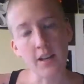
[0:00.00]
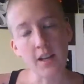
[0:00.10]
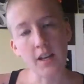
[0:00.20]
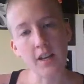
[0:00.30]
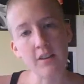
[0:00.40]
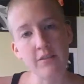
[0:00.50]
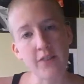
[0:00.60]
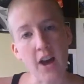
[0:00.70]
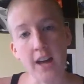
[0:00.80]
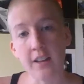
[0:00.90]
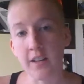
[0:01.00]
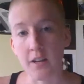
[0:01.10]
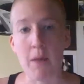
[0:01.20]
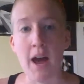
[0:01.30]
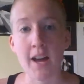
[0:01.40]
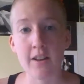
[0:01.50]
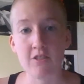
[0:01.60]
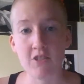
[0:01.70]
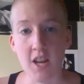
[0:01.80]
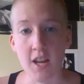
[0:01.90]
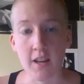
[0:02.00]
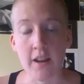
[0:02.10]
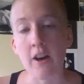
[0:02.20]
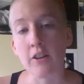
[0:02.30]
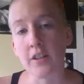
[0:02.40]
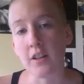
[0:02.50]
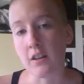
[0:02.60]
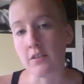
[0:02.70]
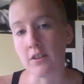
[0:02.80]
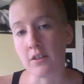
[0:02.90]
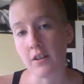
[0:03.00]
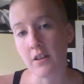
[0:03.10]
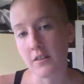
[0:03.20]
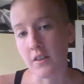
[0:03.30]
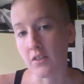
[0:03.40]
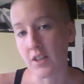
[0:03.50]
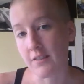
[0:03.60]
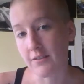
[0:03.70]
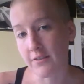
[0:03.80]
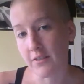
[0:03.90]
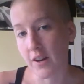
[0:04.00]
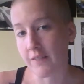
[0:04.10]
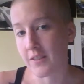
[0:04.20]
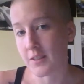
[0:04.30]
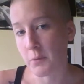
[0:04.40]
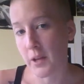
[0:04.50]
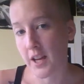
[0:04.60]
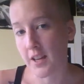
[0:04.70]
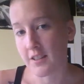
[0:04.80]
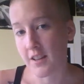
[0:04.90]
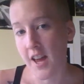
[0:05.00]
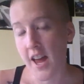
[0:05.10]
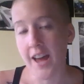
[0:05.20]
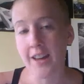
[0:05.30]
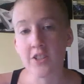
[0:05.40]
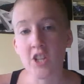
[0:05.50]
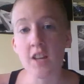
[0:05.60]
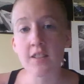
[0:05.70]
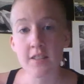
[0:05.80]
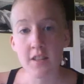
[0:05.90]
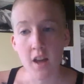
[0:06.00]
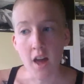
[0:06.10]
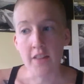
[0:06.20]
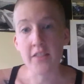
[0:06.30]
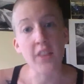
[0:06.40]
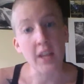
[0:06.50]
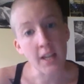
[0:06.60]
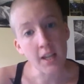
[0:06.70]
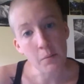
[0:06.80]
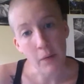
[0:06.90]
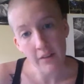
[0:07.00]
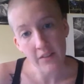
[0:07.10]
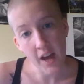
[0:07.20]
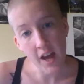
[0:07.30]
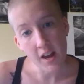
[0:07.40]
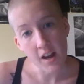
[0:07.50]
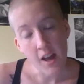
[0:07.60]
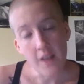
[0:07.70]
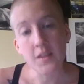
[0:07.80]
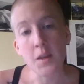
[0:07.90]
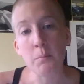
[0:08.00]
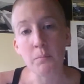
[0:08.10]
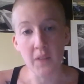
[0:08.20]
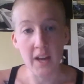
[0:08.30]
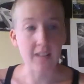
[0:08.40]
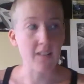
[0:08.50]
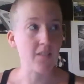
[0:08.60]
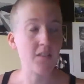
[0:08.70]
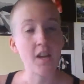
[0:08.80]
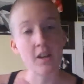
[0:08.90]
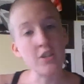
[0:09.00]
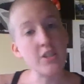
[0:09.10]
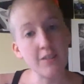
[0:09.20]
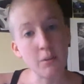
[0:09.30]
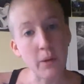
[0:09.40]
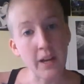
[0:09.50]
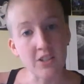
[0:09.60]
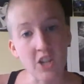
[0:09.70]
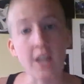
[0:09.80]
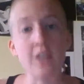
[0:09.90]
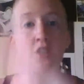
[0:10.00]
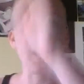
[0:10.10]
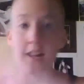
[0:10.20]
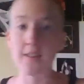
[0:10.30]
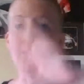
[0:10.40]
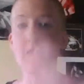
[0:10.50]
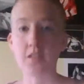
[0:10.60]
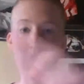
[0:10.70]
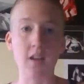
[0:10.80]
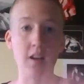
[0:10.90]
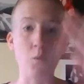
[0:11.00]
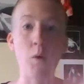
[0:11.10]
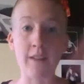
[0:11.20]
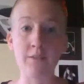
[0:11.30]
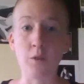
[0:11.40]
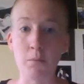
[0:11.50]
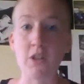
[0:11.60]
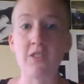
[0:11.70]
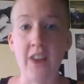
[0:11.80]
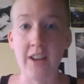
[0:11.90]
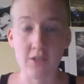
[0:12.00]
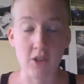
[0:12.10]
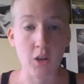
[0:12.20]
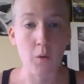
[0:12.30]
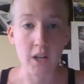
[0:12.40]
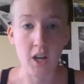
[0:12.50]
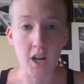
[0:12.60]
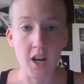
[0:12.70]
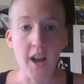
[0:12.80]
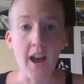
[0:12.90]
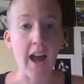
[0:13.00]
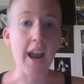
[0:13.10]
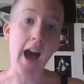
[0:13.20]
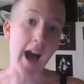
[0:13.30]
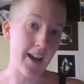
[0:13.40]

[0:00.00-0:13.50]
if I lit a match and held it under the leaf of this plant. And just thinking about that, the energy of the plant changed and the waves were much faster and quicker. And